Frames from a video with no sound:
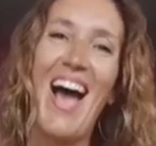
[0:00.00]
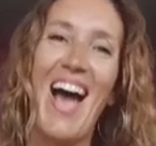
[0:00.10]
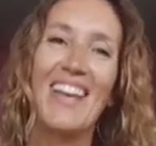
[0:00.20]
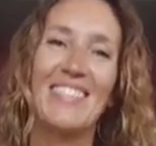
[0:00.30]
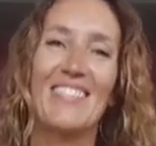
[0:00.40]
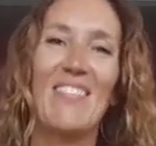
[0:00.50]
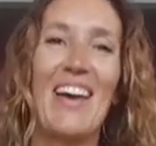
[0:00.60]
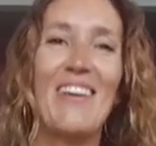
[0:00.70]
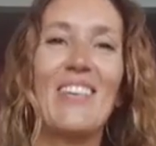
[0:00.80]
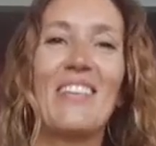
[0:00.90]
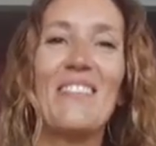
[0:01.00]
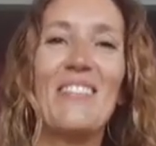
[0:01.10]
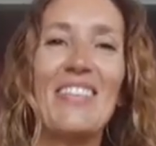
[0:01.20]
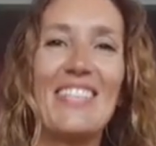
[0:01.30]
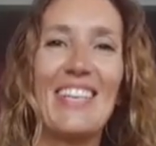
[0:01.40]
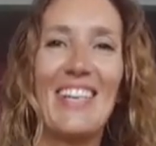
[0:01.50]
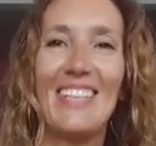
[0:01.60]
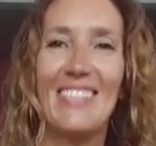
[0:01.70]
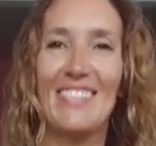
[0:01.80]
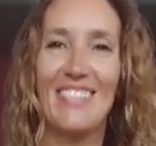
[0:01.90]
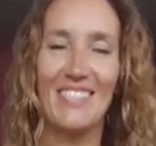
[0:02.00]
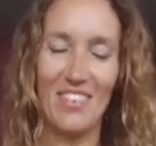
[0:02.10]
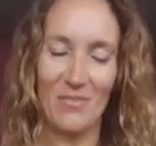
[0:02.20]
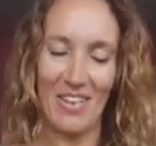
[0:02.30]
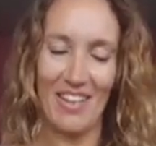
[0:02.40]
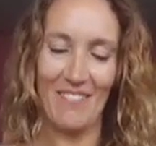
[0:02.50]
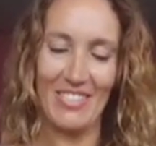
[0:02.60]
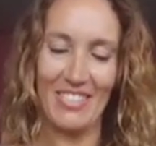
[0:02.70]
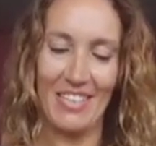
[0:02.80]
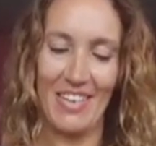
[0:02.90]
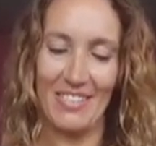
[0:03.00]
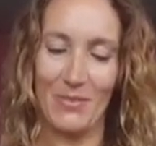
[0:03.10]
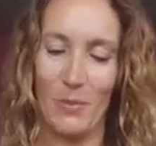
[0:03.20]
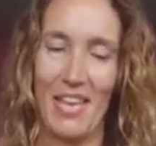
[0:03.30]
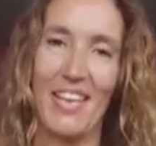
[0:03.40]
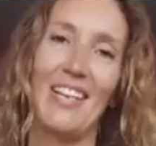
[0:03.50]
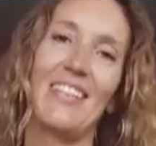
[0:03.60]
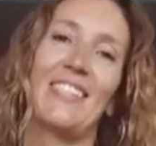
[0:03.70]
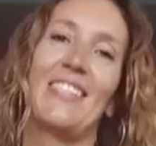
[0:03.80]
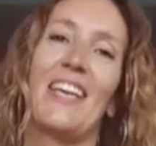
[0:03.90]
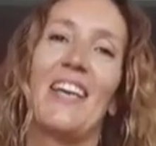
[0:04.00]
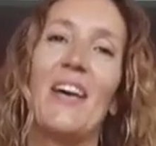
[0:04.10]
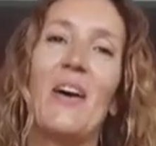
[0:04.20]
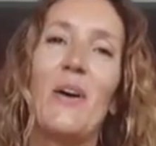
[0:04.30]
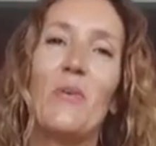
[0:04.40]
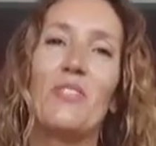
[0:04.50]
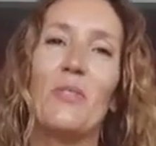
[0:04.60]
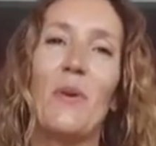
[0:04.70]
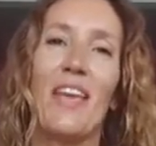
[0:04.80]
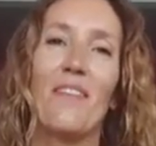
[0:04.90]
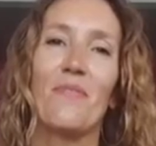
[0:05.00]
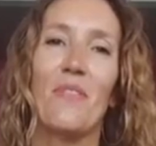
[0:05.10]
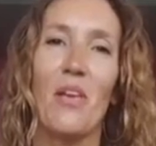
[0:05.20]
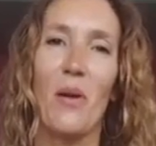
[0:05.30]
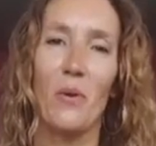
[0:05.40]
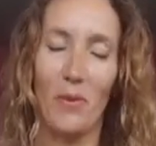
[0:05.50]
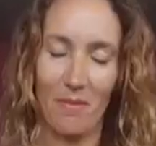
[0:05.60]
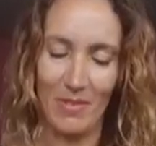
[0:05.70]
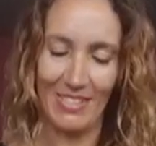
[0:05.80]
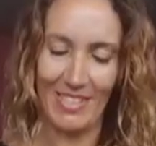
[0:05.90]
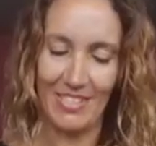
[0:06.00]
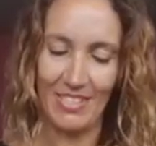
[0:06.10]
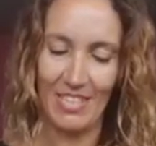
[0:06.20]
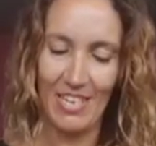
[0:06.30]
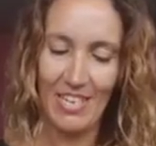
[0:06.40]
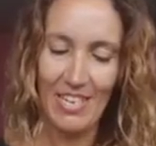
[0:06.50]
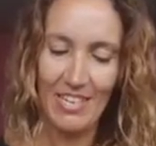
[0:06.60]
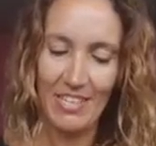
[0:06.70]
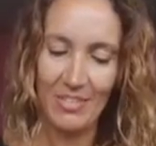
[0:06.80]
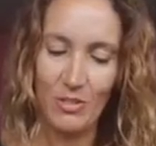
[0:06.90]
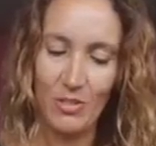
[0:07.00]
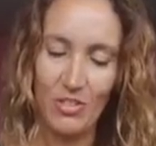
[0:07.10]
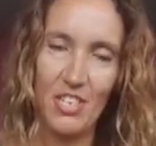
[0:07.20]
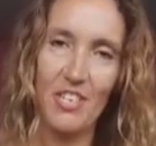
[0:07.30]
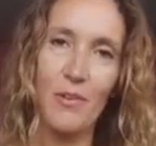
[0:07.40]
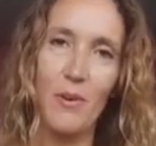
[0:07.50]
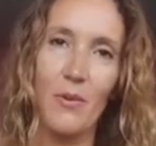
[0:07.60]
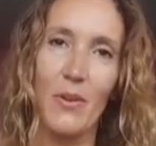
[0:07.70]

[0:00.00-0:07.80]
Hi Gemini, welcome to my channel. This is your reading for the next week. Let's see, what do we have for you? A quick message. It's a general